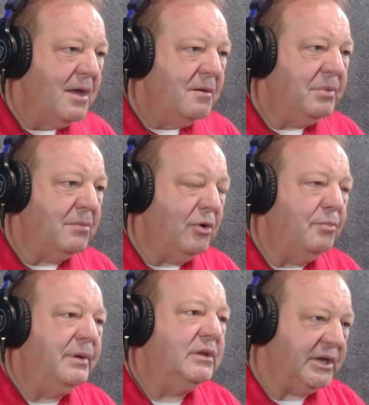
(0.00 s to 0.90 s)
But
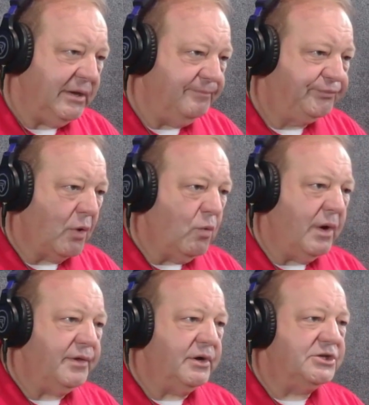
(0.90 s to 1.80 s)
mobility,
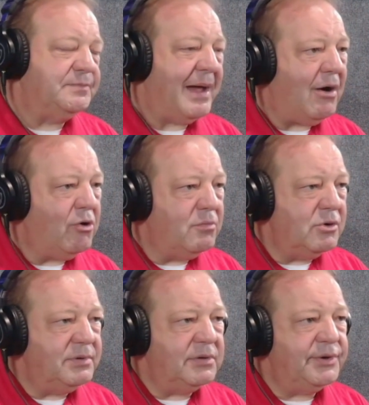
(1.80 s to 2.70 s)
whether it's power
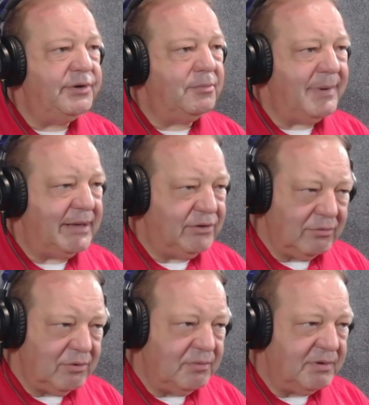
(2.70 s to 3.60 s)
mobility or manual
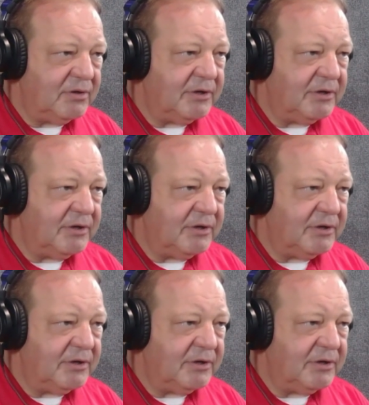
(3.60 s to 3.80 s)
mobility,